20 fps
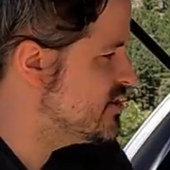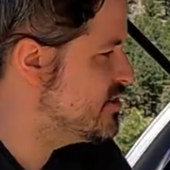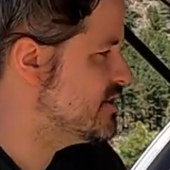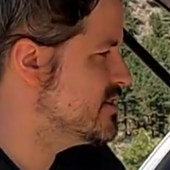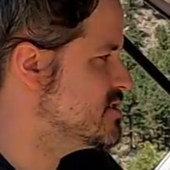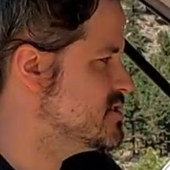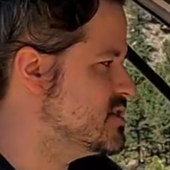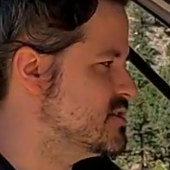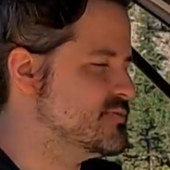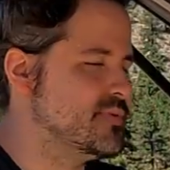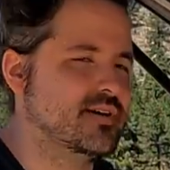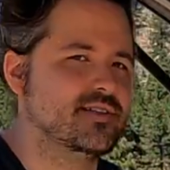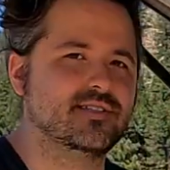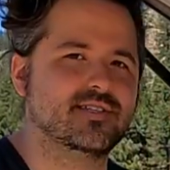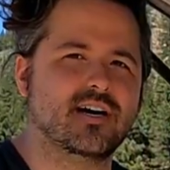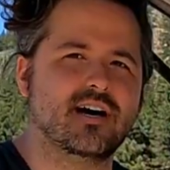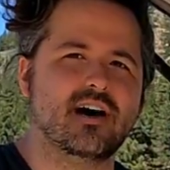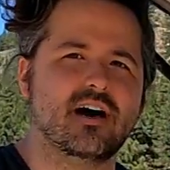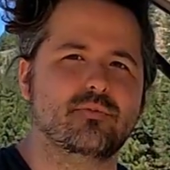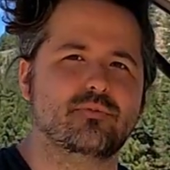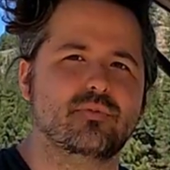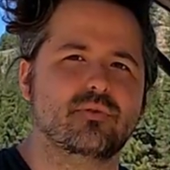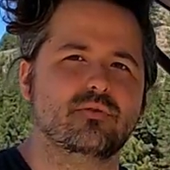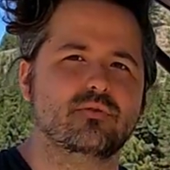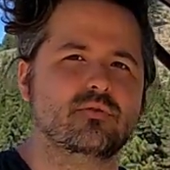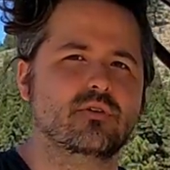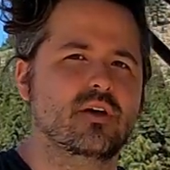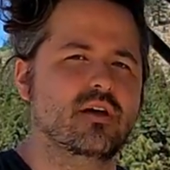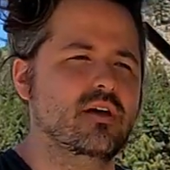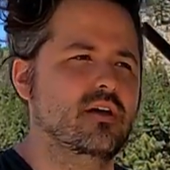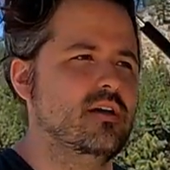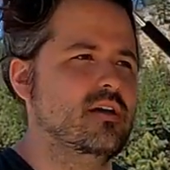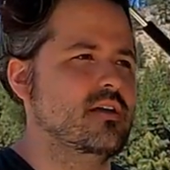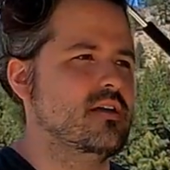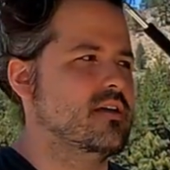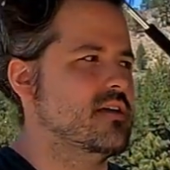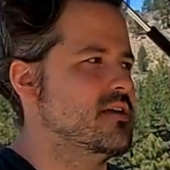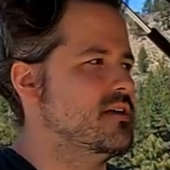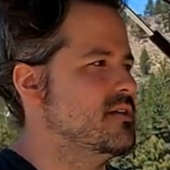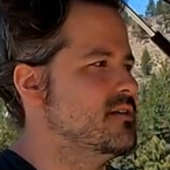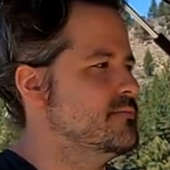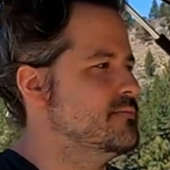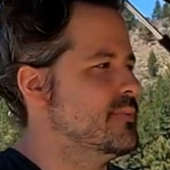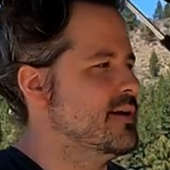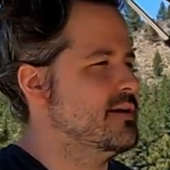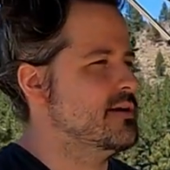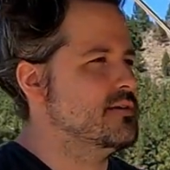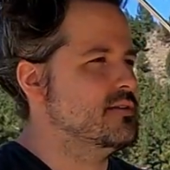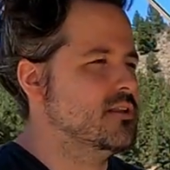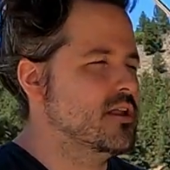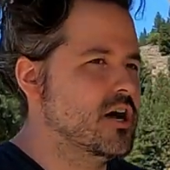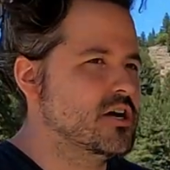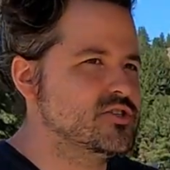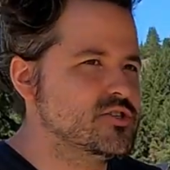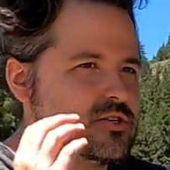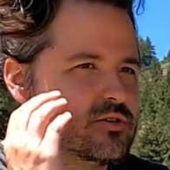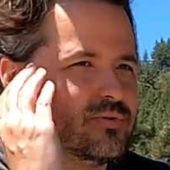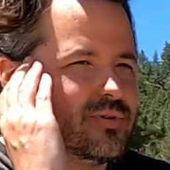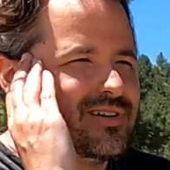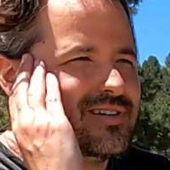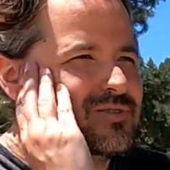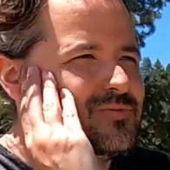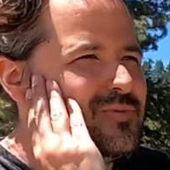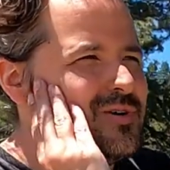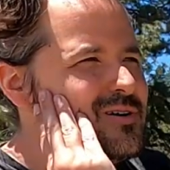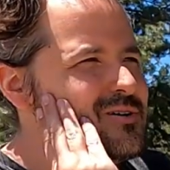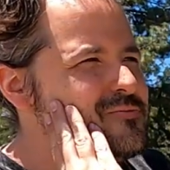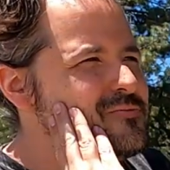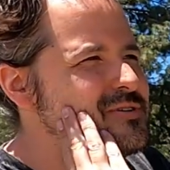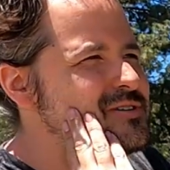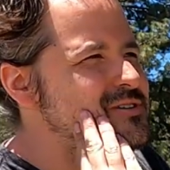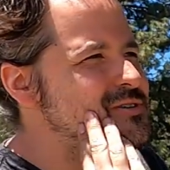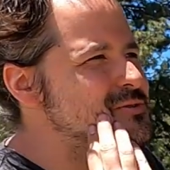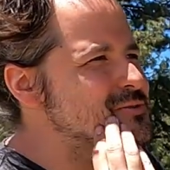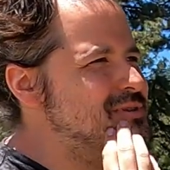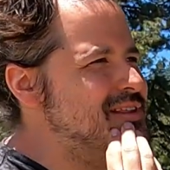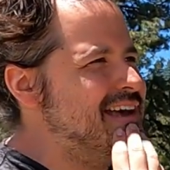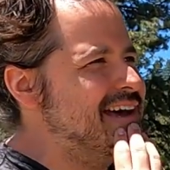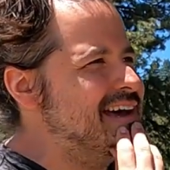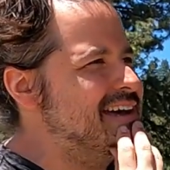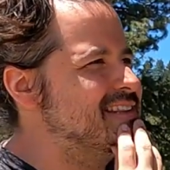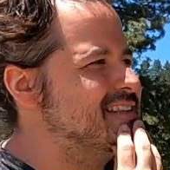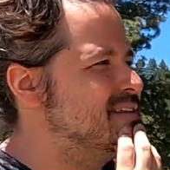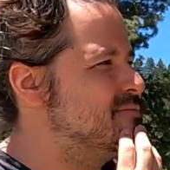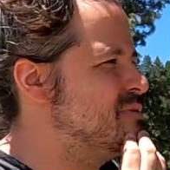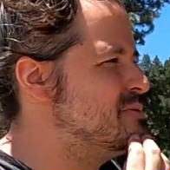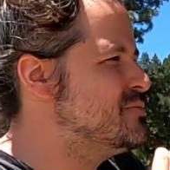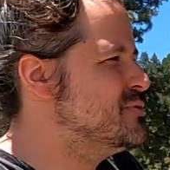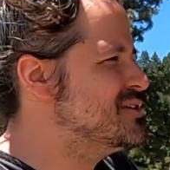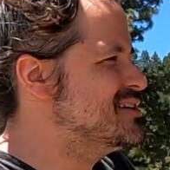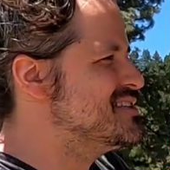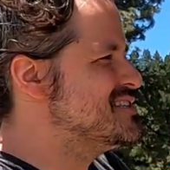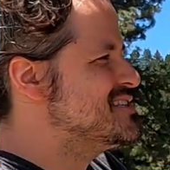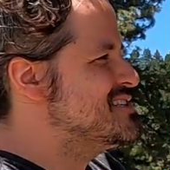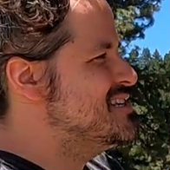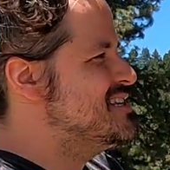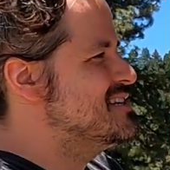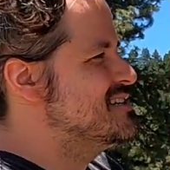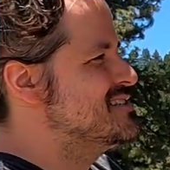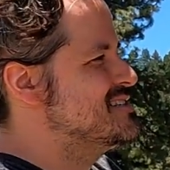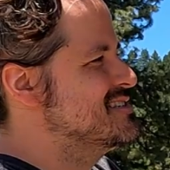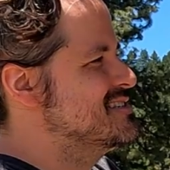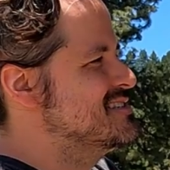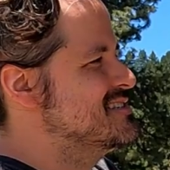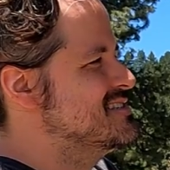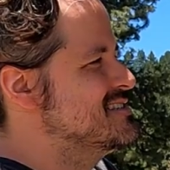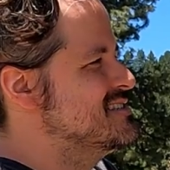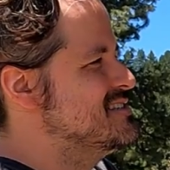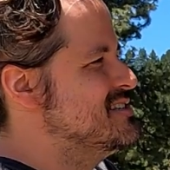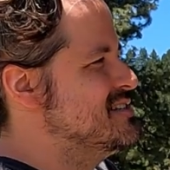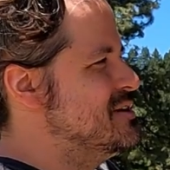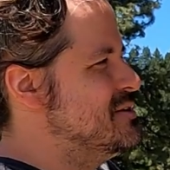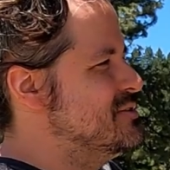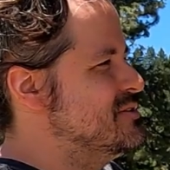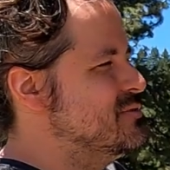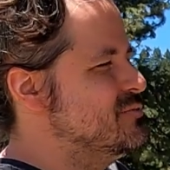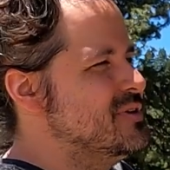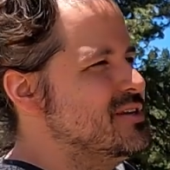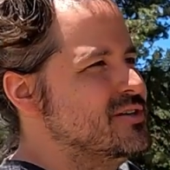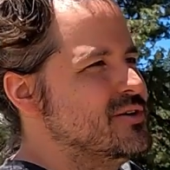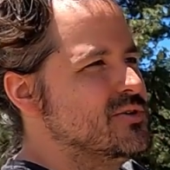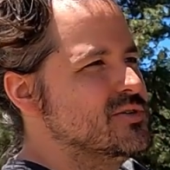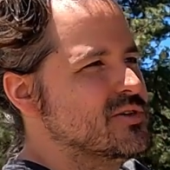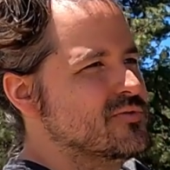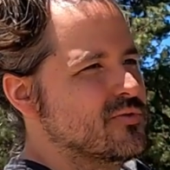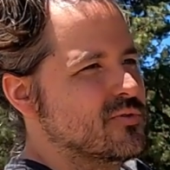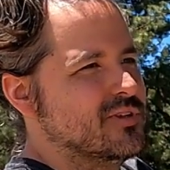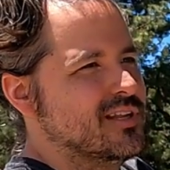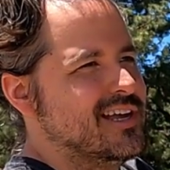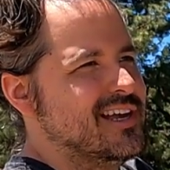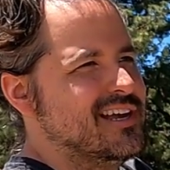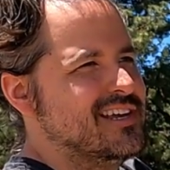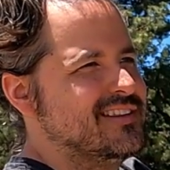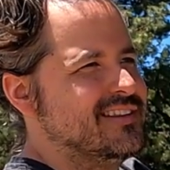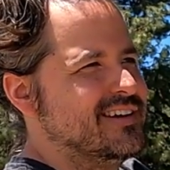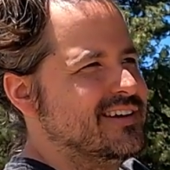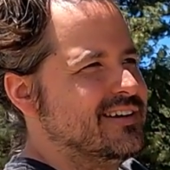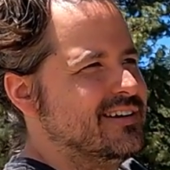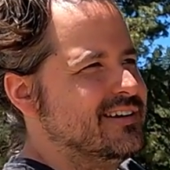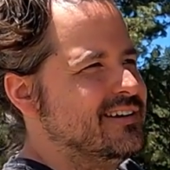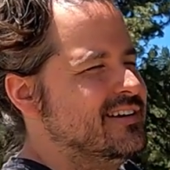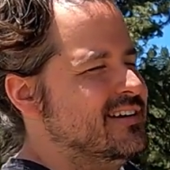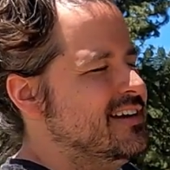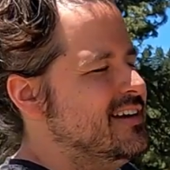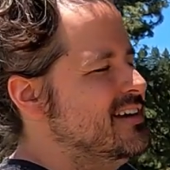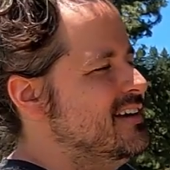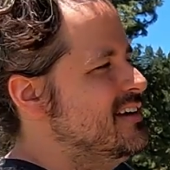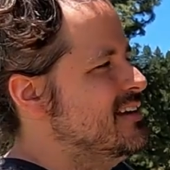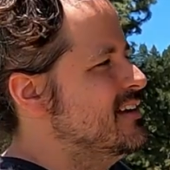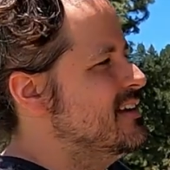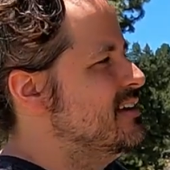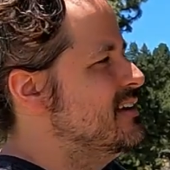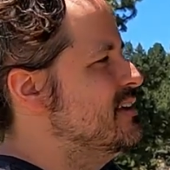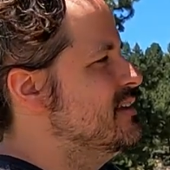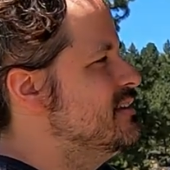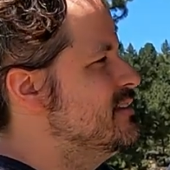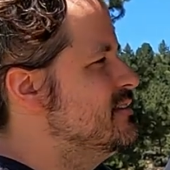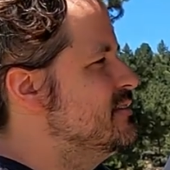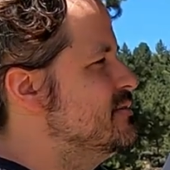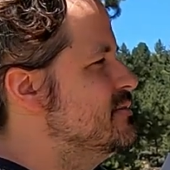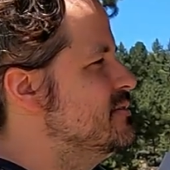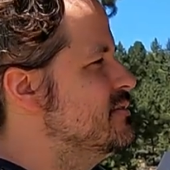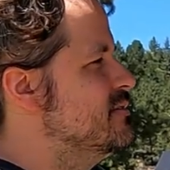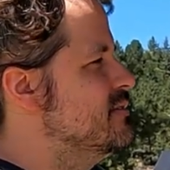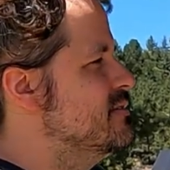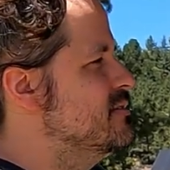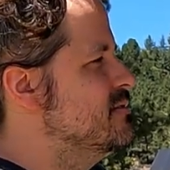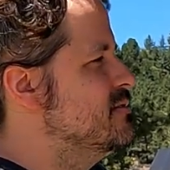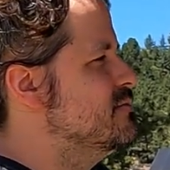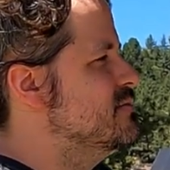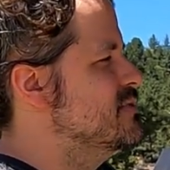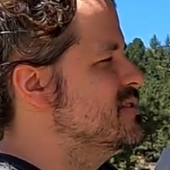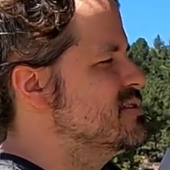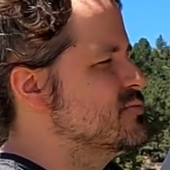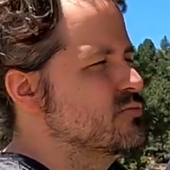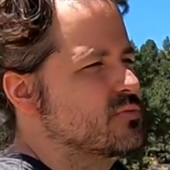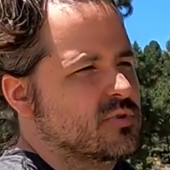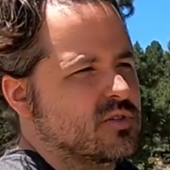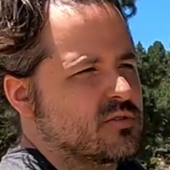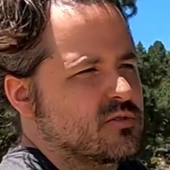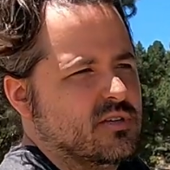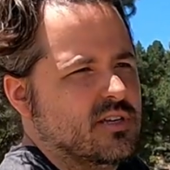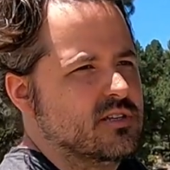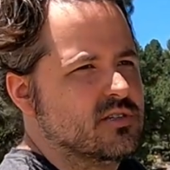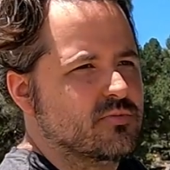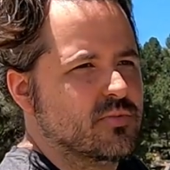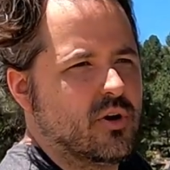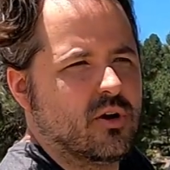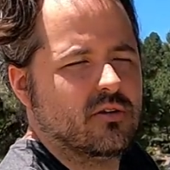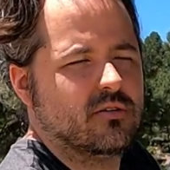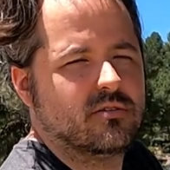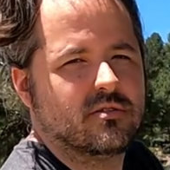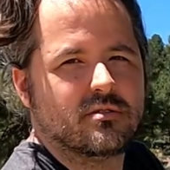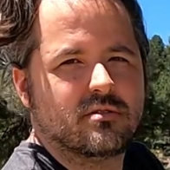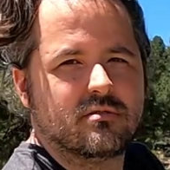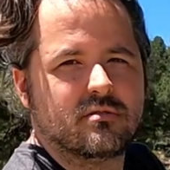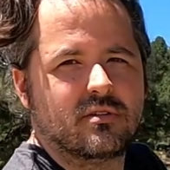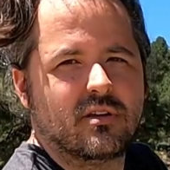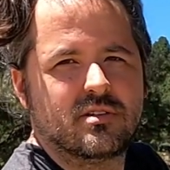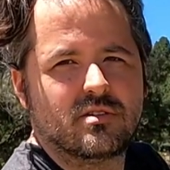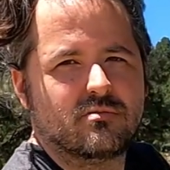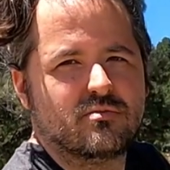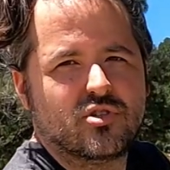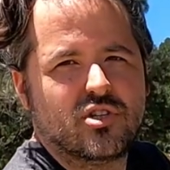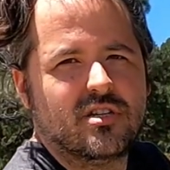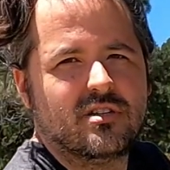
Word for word: and you can sleep on top? Yeah. And my logic was, well, if we do that, then people can see us, you know, in the windows if yeah, we're lying there. That's true. And just just get some curtains, get yeah. some